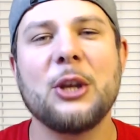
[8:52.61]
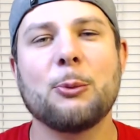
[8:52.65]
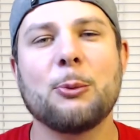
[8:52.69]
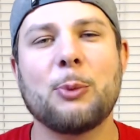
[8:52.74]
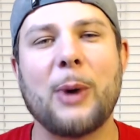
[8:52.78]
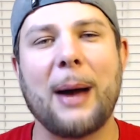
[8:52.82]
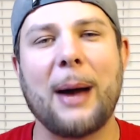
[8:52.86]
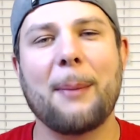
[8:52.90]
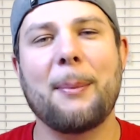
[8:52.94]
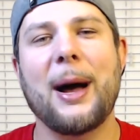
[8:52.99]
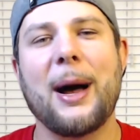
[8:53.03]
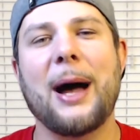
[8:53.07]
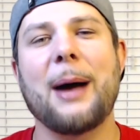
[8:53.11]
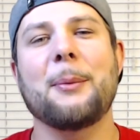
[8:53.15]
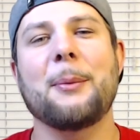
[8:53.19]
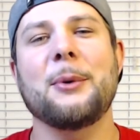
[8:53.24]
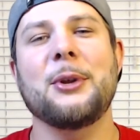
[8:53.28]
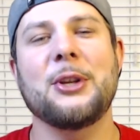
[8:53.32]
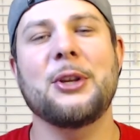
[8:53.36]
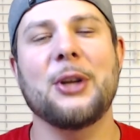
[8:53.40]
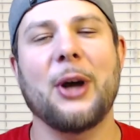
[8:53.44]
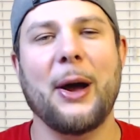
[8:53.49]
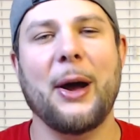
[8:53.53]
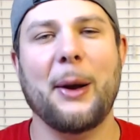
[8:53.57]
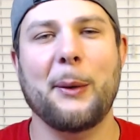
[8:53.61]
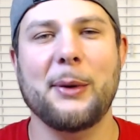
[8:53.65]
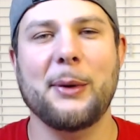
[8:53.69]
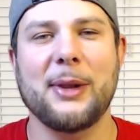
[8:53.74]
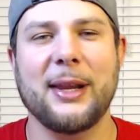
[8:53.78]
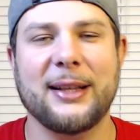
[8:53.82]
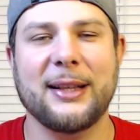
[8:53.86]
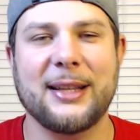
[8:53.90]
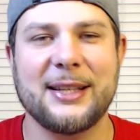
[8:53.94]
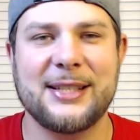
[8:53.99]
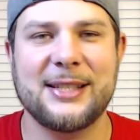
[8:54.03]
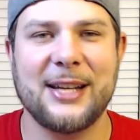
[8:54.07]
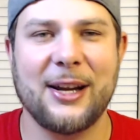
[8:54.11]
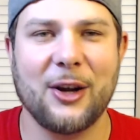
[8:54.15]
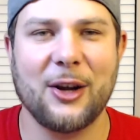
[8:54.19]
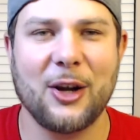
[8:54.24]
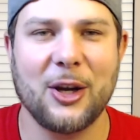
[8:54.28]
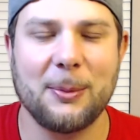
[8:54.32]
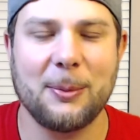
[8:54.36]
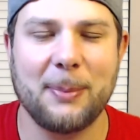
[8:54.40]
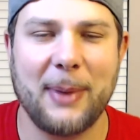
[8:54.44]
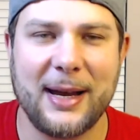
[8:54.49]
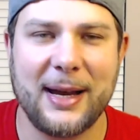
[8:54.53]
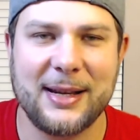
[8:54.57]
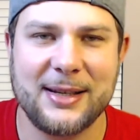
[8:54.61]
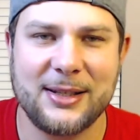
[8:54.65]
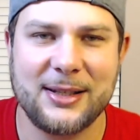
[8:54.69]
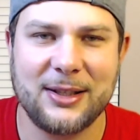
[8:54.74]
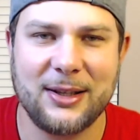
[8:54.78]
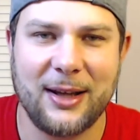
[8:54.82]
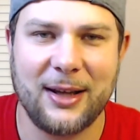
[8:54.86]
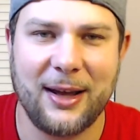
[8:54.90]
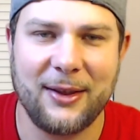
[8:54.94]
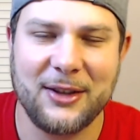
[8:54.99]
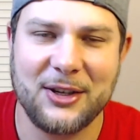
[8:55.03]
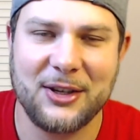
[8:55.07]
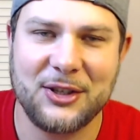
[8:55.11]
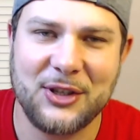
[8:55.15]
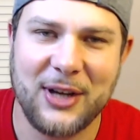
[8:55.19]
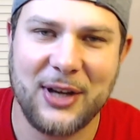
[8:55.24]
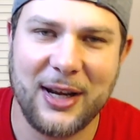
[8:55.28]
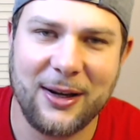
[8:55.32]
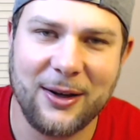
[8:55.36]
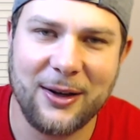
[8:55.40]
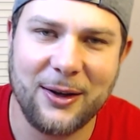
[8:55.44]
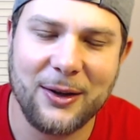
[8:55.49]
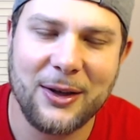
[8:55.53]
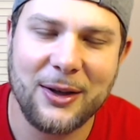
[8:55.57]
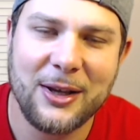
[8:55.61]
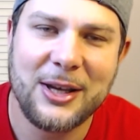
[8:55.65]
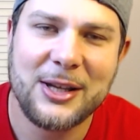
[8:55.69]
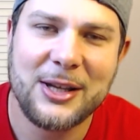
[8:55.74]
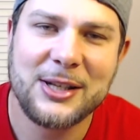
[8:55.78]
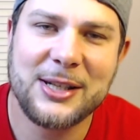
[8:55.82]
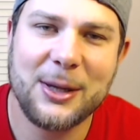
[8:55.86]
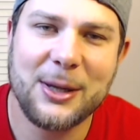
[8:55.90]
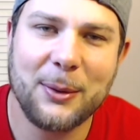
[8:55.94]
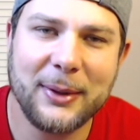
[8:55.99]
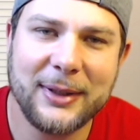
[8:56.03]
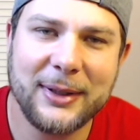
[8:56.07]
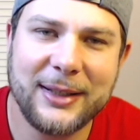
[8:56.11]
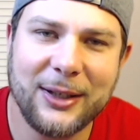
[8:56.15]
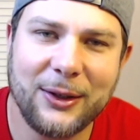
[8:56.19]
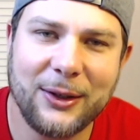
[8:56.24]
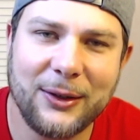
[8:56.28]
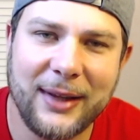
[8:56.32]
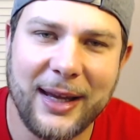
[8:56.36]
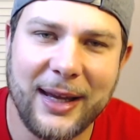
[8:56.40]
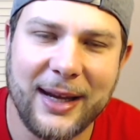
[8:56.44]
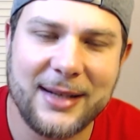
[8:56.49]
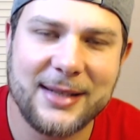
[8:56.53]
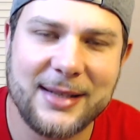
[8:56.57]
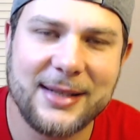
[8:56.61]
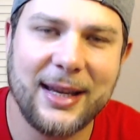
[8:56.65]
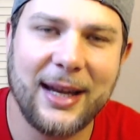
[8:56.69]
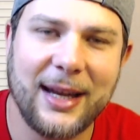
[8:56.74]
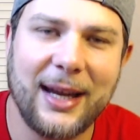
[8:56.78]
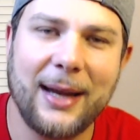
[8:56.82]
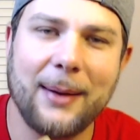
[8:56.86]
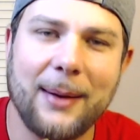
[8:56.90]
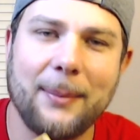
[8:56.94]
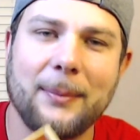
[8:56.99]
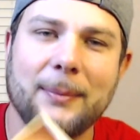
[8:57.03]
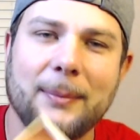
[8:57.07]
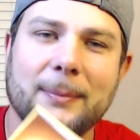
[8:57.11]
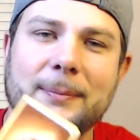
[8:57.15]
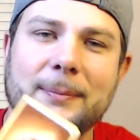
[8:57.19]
Rob Mob, you know how we like to say our goodbyes on this channel. So until next time,